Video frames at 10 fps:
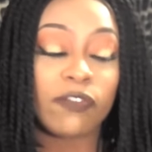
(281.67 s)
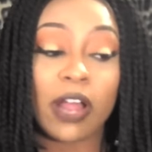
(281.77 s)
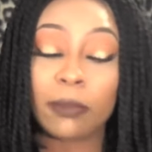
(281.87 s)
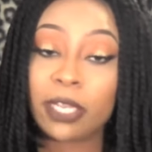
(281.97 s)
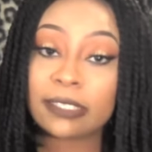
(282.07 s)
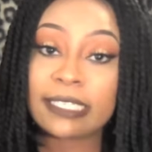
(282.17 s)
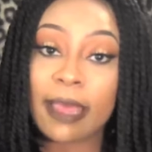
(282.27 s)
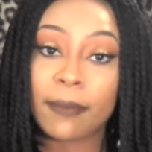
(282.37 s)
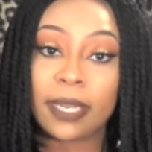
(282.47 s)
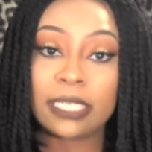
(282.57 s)
So follow me on
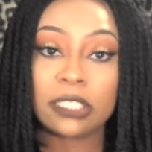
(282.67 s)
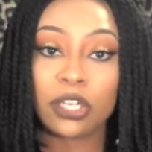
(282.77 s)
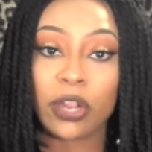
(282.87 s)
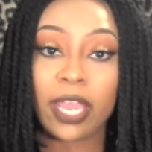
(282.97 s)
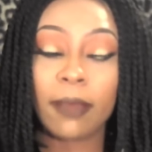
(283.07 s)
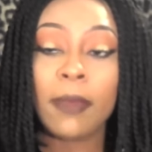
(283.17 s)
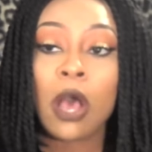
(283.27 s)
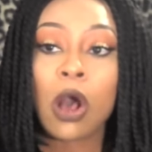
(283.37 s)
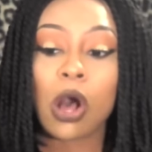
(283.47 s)
Snap and Instagram.